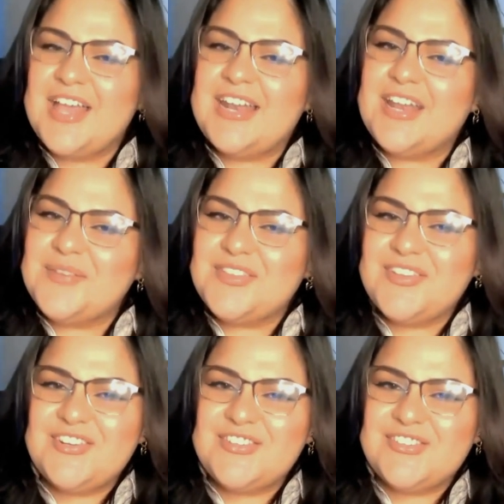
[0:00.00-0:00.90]
Now, whether
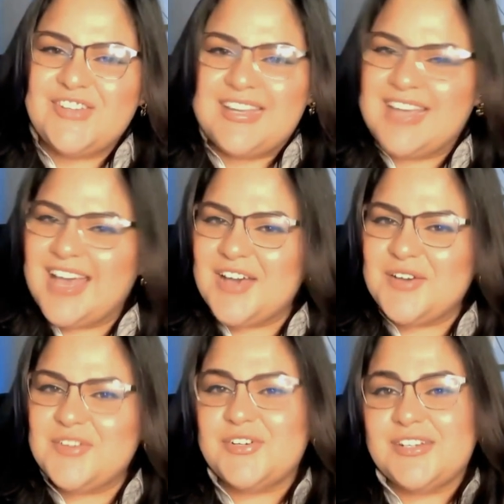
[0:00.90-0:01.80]
you're just starting
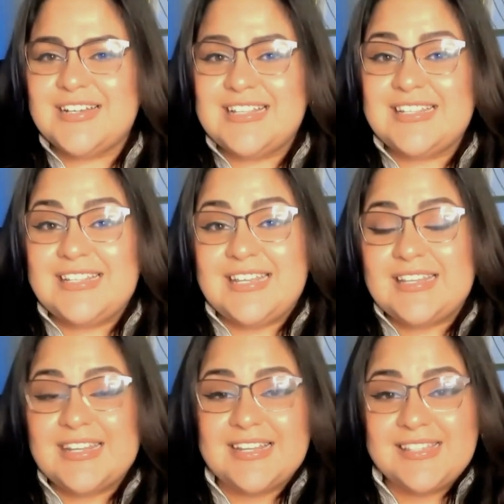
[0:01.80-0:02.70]
out or looking to take the
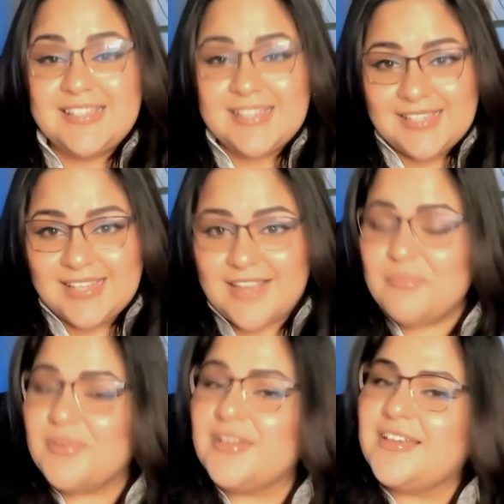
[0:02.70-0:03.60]
next step
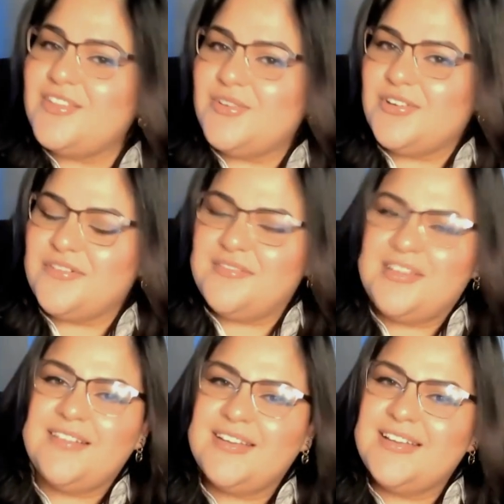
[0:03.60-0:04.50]
in your
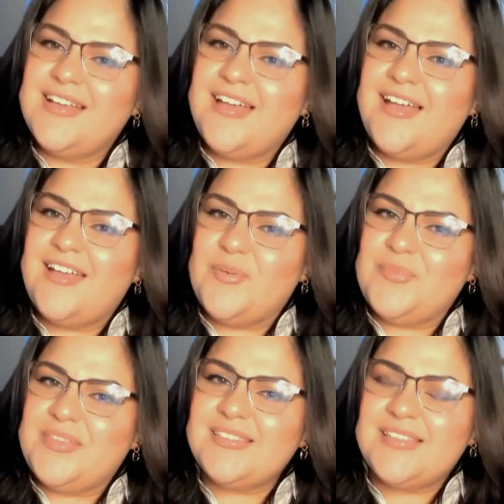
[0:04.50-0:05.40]
career, I hope
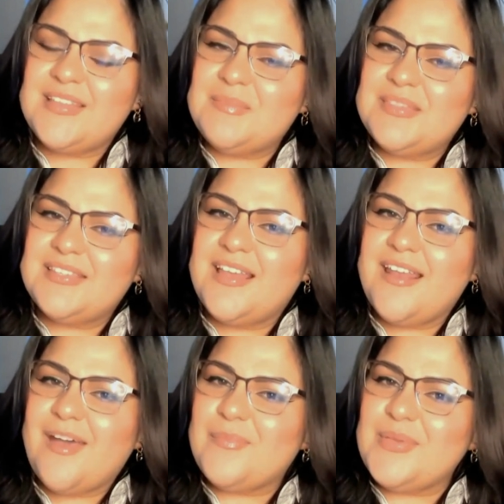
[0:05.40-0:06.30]
these tips can
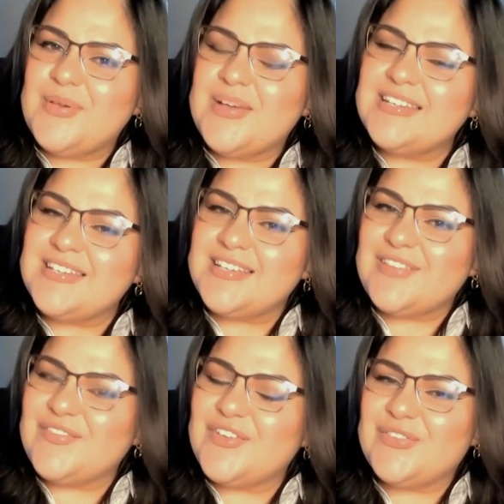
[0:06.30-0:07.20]
help you achieve
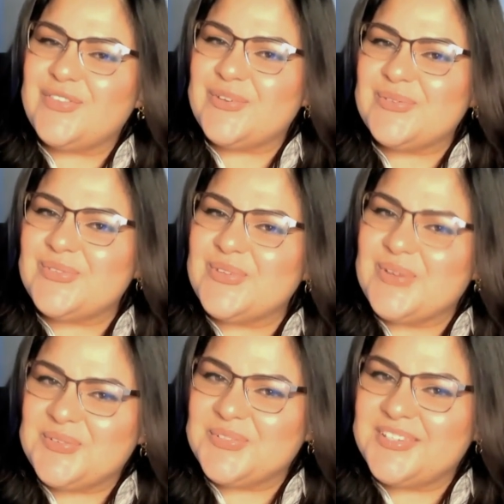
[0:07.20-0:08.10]
those
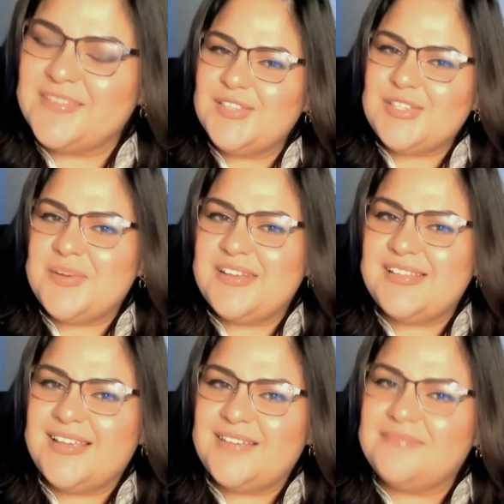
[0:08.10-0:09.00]
goals. So what do you
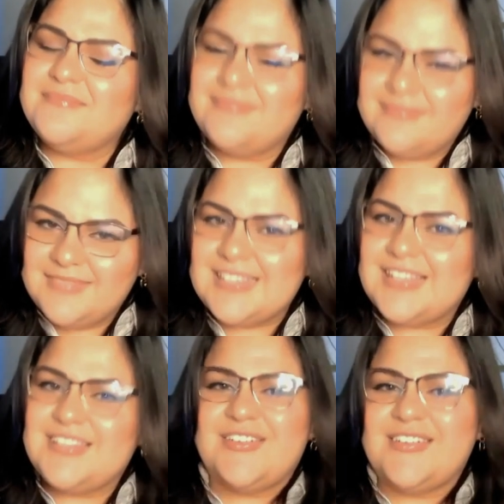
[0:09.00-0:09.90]
say? Let's get
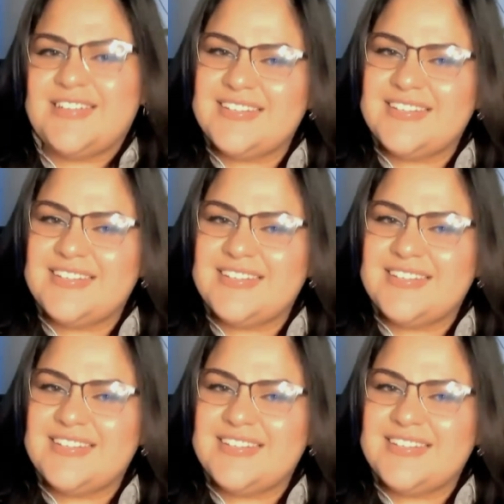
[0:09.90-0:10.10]
started.